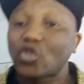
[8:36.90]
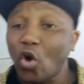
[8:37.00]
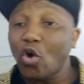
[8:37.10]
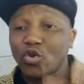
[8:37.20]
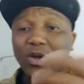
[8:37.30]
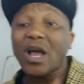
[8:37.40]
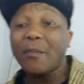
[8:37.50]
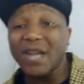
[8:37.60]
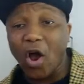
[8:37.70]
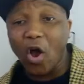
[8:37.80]
So you
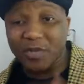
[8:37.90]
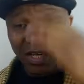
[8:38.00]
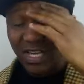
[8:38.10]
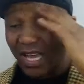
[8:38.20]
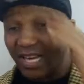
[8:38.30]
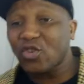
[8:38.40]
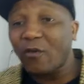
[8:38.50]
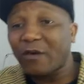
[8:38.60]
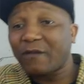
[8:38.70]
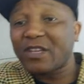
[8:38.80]
come in the option here.
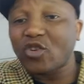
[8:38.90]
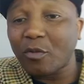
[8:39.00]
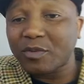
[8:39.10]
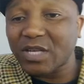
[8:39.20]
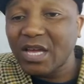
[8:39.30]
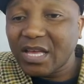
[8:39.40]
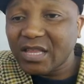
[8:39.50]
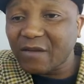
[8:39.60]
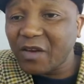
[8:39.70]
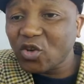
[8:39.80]
Let's go for the first option.
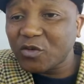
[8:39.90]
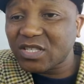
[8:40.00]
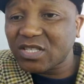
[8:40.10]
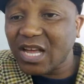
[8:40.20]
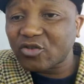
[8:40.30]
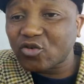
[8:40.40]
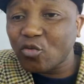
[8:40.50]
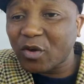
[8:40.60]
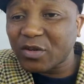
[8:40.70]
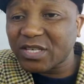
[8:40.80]
The first option is not
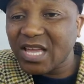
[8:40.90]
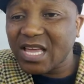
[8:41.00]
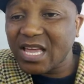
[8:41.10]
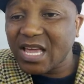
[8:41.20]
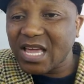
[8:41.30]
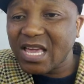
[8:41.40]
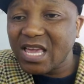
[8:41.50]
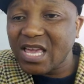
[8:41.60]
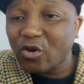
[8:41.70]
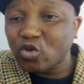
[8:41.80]
true because they say
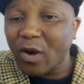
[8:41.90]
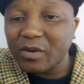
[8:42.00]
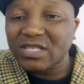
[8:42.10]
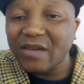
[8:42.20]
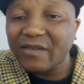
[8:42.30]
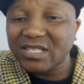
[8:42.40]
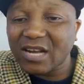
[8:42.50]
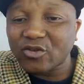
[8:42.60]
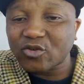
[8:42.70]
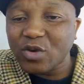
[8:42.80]
E equal to 1.7
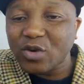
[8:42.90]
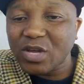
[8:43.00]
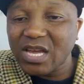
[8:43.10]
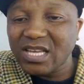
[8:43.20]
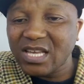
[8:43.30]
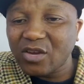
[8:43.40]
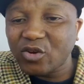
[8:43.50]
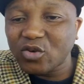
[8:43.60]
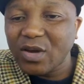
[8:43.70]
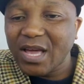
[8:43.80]
is not true. ED
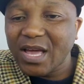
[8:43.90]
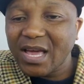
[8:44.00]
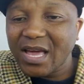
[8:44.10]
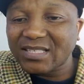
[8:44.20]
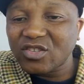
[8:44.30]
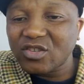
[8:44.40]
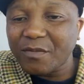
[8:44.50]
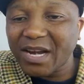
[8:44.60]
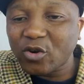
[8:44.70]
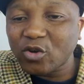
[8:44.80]
equal to elasticity
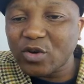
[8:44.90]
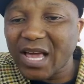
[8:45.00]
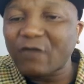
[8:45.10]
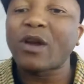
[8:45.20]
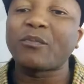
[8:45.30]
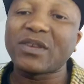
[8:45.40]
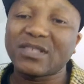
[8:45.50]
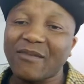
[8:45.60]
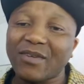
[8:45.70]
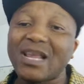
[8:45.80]
demand equal to
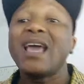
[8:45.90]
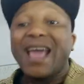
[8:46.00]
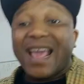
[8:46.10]
-1.7.